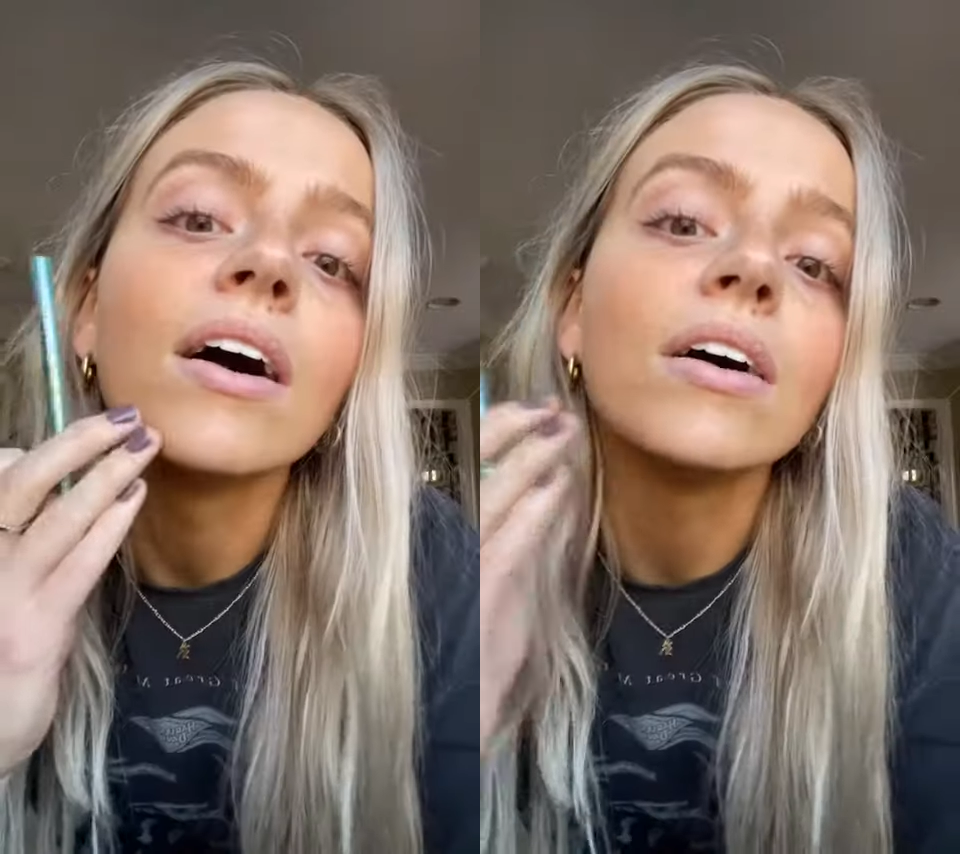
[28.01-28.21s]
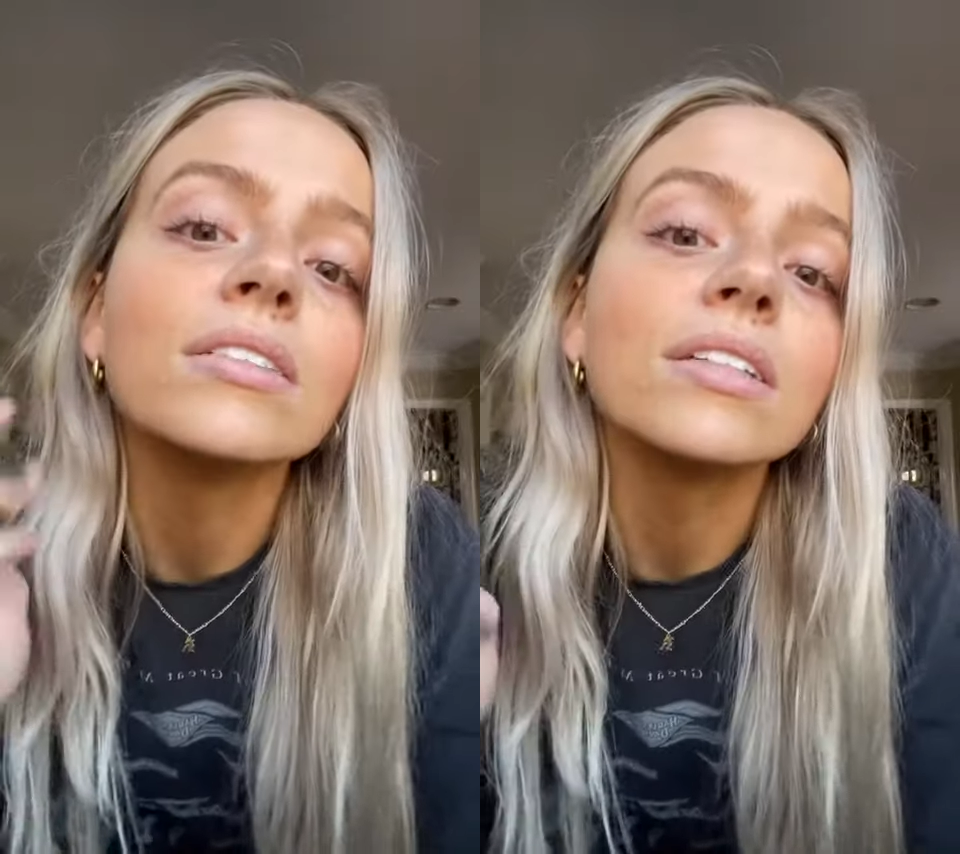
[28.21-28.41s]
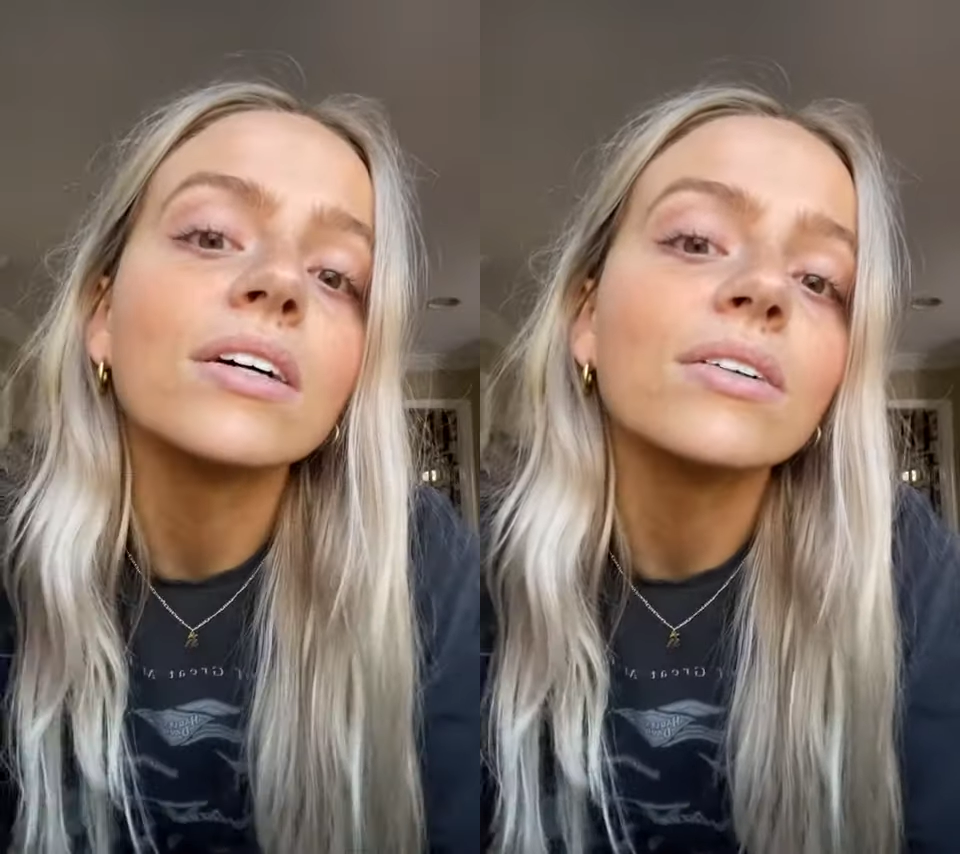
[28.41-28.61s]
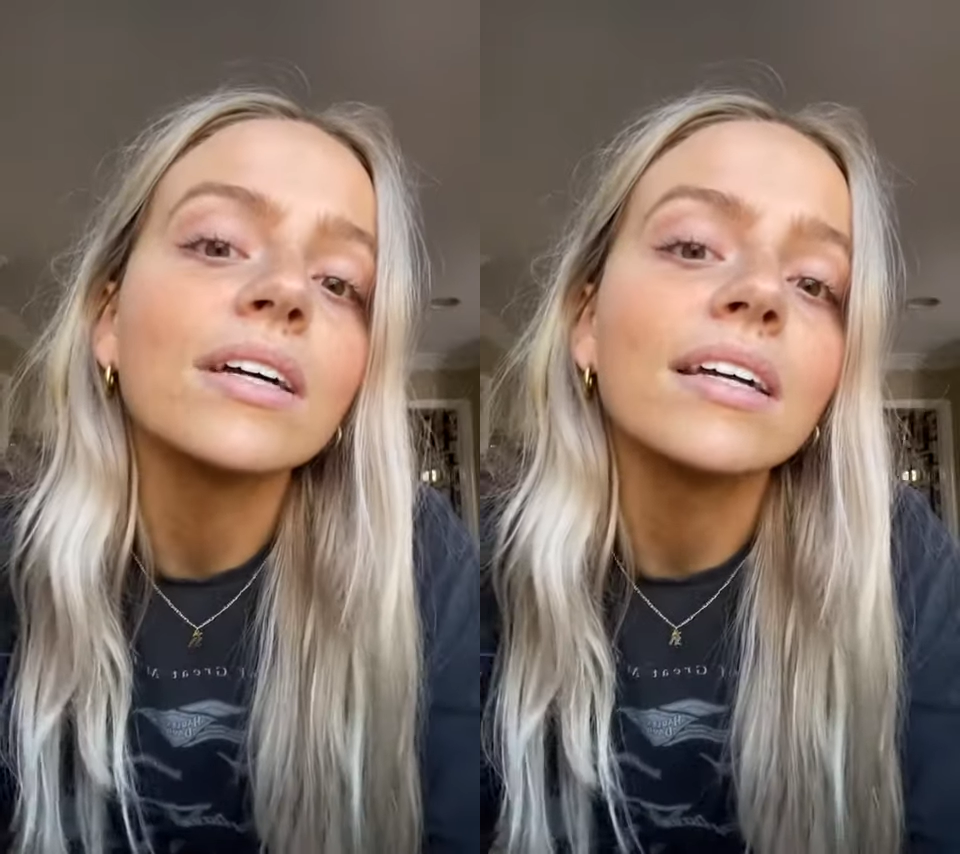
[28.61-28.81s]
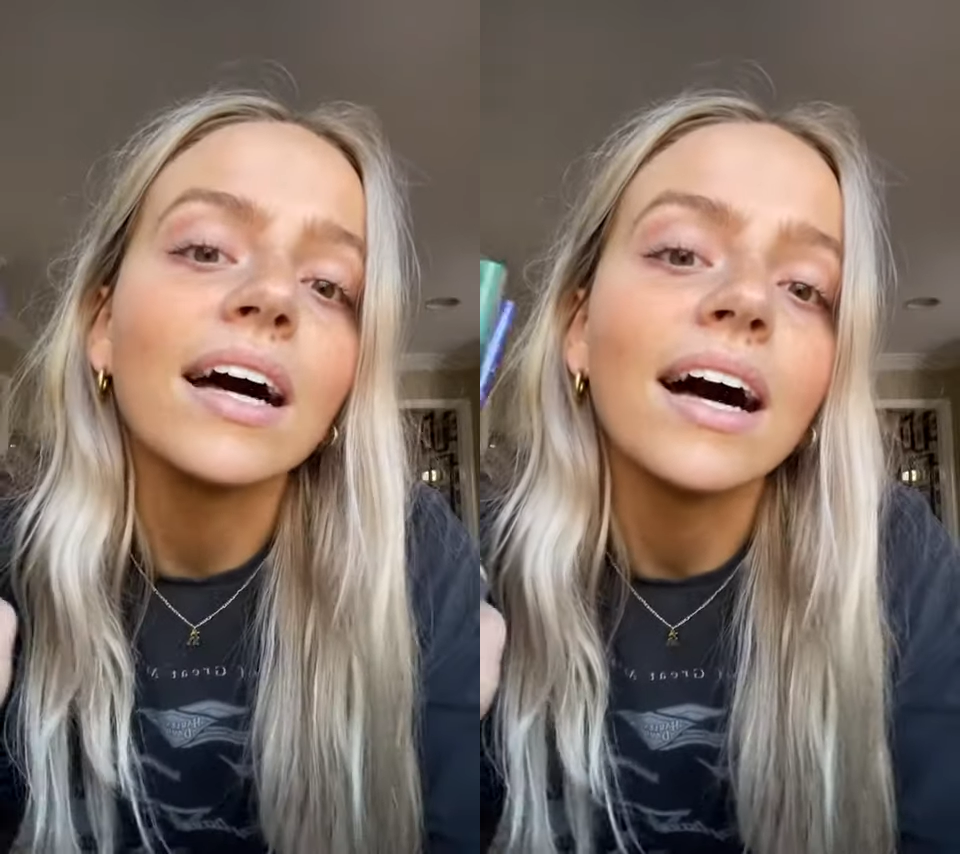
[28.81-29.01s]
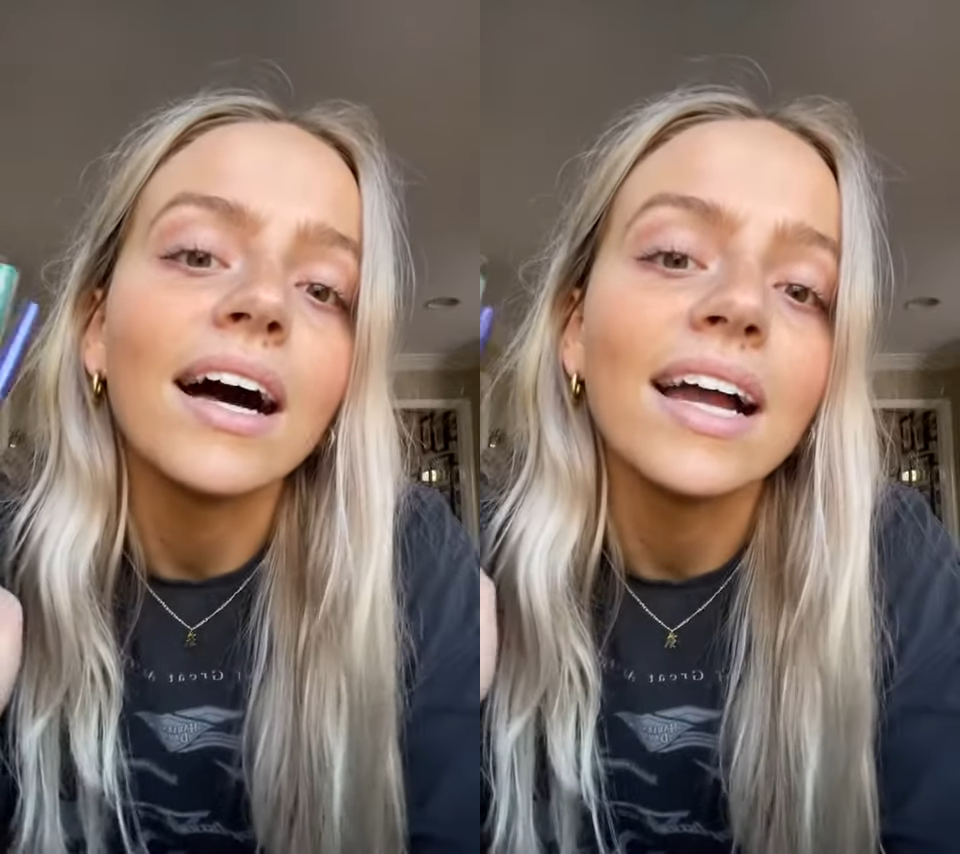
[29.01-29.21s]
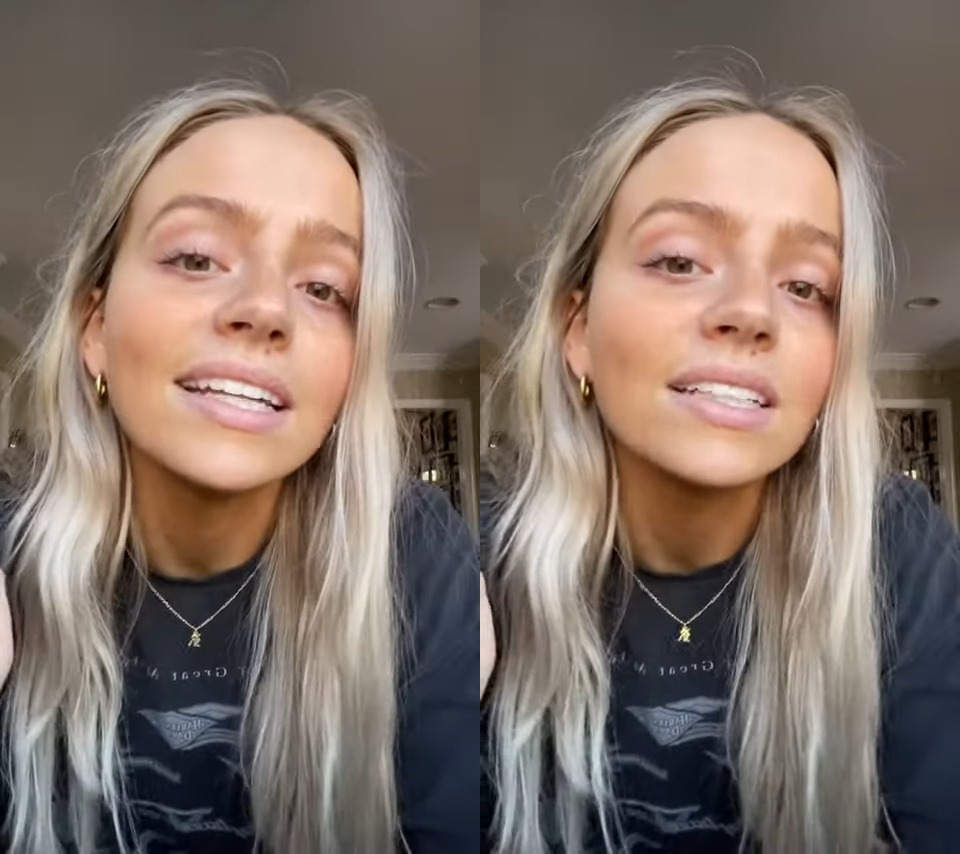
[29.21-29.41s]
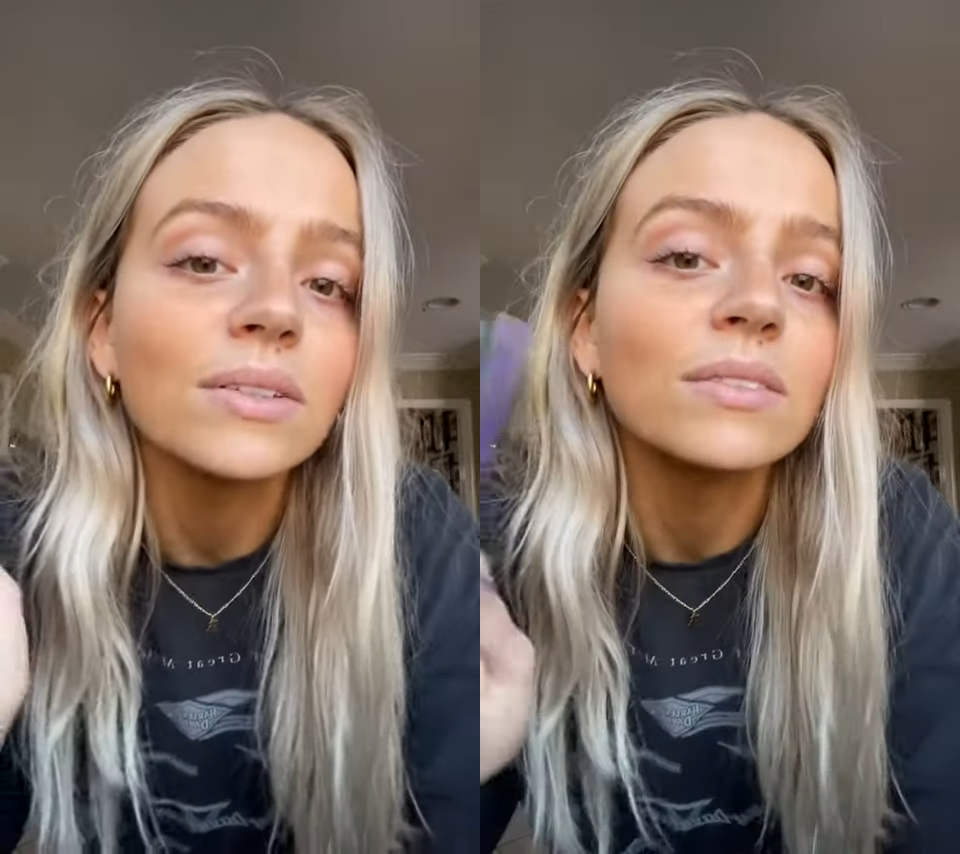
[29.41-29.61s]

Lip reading: Also, I need to